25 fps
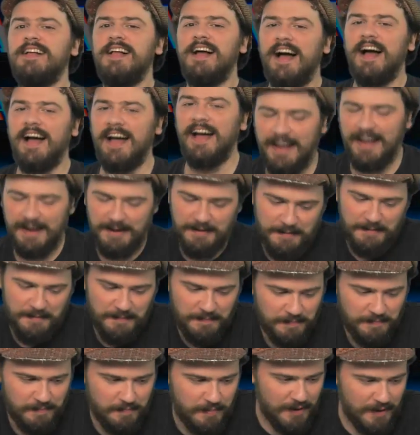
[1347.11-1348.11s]

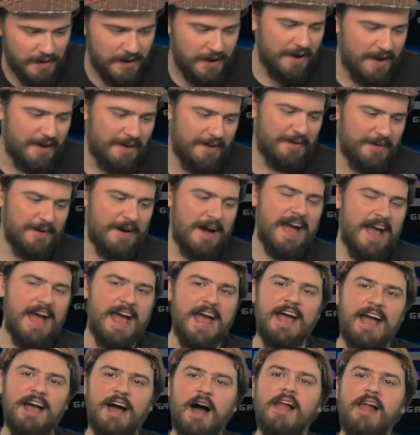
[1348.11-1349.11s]
But no,
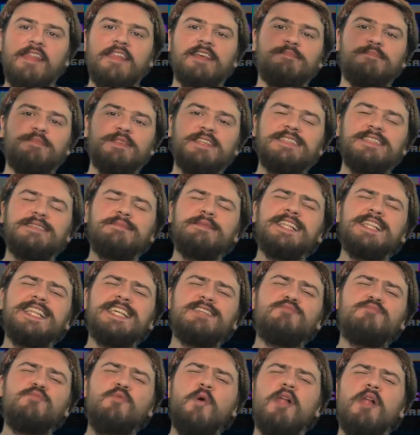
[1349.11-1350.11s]
but there's this
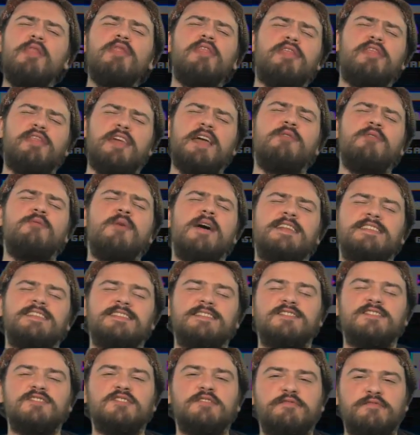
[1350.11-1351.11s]
one thing where there's
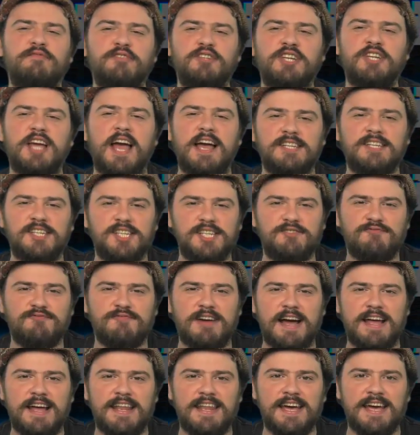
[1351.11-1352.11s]
a suffragette. She's
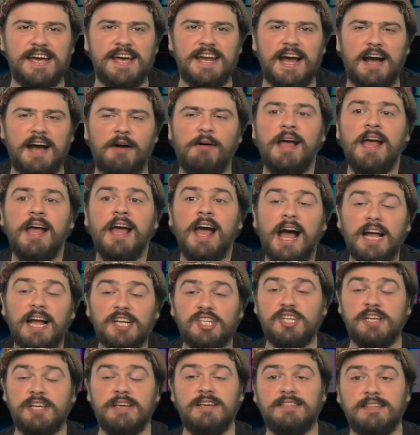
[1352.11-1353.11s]
right there now, and
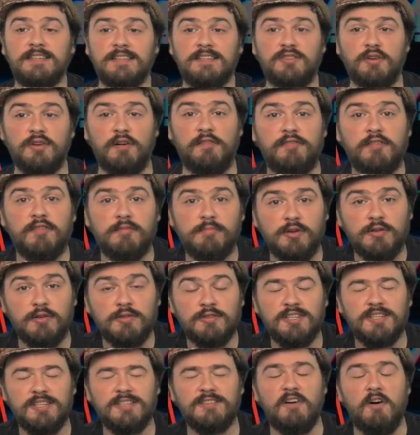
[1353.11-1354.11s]
she is insufferable.
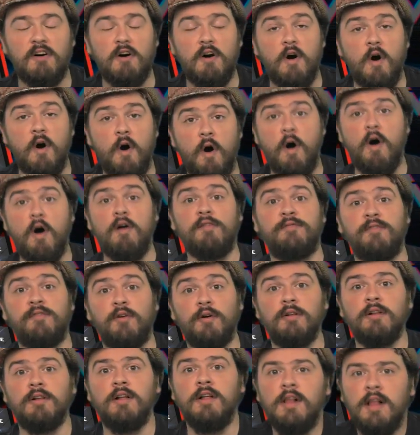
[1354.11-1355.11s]
She's
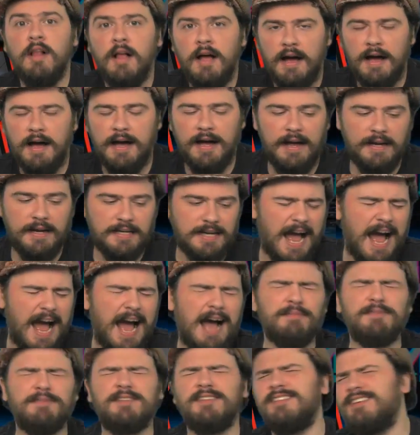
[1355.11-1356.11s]
awful.
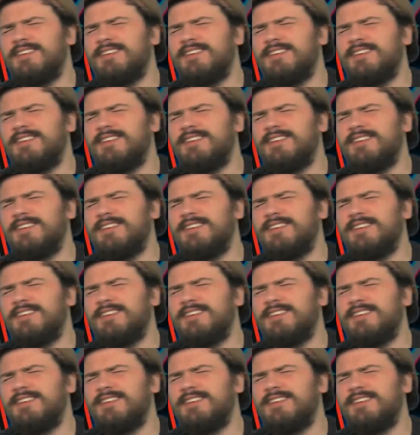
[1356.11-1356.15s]
Absolutely